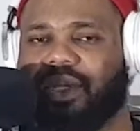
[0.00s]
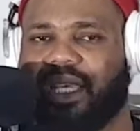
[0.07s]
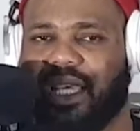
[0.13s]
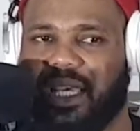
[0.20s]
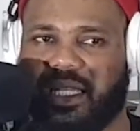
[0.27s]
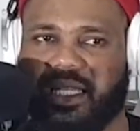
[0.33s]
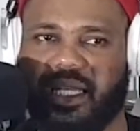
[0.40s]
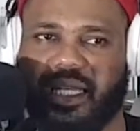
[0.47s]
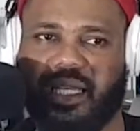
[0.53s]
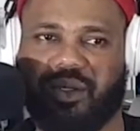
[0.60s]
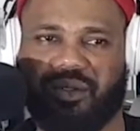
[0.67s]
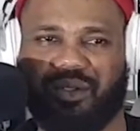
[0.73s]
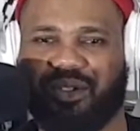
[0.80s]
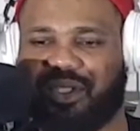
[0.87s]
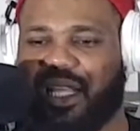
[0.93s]
we get there,
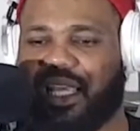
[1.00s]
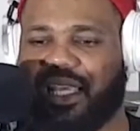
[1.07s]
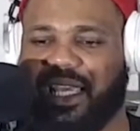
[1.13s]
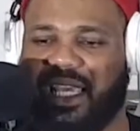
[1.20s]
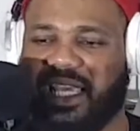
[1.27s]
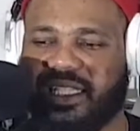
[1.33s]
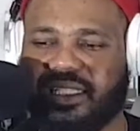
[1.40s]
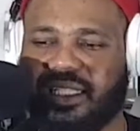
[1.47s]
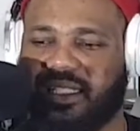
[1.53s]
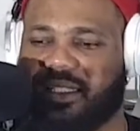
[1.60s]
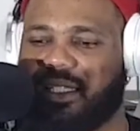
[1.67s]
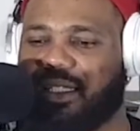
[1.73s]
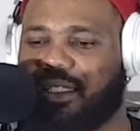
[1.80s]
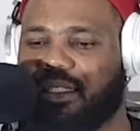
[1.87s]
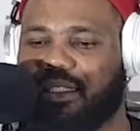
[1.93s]
we just like
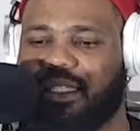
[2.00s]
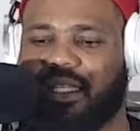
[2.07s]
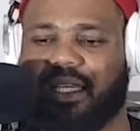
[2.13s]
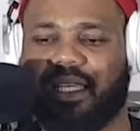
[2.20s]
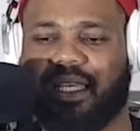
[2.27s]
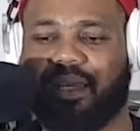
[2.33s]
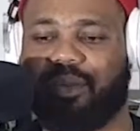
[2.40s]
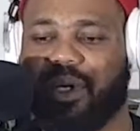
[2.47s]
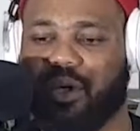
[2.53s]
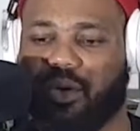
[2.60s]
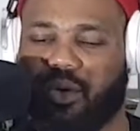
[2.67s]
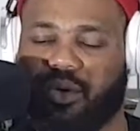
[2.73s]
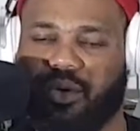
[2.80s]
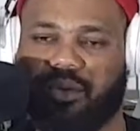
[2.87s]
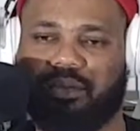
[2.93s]
eating. Then I get back
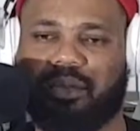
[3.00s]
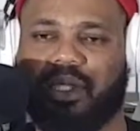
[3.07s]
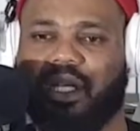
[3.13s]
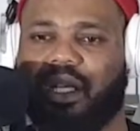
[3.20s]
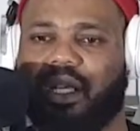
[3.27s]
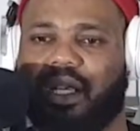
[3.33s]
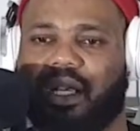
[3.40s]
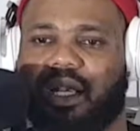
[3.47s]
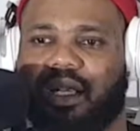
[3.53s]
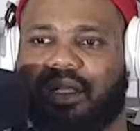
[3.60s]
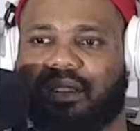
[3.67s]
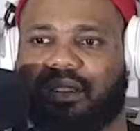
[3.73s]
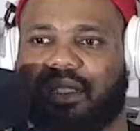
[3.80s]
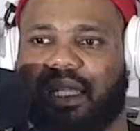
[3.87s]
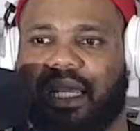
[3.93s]
home,
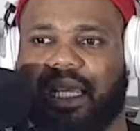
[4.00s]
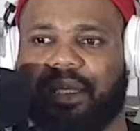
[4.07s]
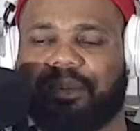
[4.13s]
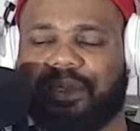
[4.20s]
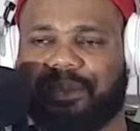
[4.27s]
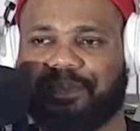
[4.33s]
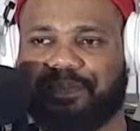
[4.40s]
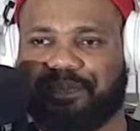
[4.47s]
slept.